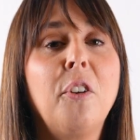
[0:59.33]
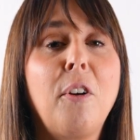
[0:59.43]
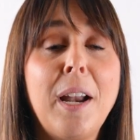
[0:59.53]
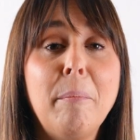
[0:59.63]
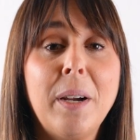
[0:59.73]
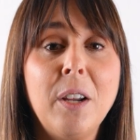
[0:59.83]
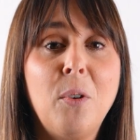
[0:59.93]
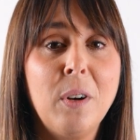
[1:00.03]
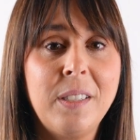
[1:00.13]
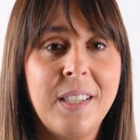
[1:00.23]
Credit-bearing
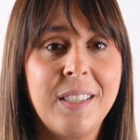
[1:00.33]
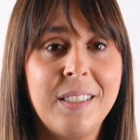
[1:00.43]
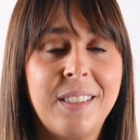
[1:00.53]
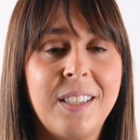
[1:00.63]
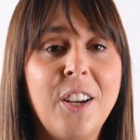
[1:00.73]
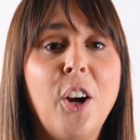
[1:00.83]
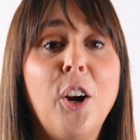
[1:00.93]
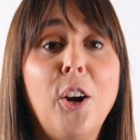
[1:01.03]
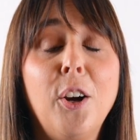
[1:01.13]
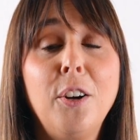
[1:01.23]
courses,
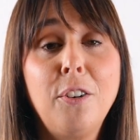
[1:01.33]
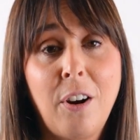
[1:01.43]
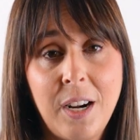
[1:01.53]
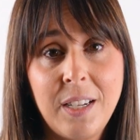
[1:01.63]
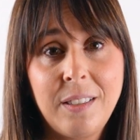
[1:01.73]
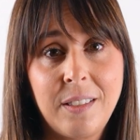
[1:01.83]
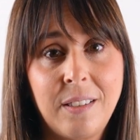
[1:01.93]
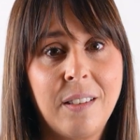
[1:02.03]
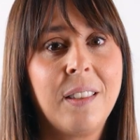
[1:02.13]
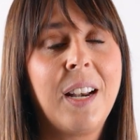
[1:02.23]
earn
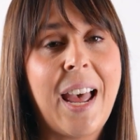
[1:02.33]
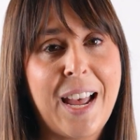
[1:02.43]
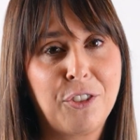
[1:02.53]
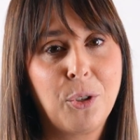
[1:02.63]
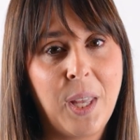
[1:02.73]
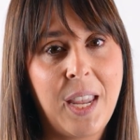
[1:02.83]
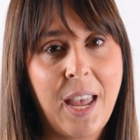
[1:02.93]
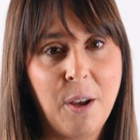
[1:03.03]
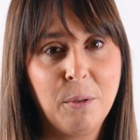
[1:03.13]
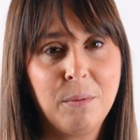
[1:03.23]
credits that actually
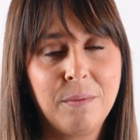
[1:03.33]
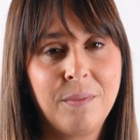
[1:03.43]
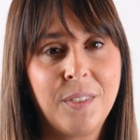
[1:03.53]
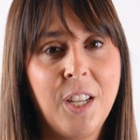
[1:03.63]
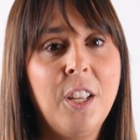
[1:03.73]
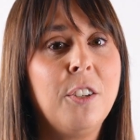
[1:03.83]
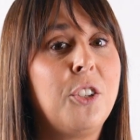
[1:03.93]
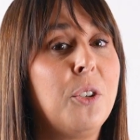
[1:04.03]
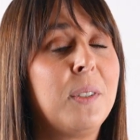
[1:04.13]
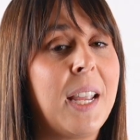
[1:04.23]
count.
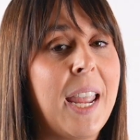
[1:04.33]
Choose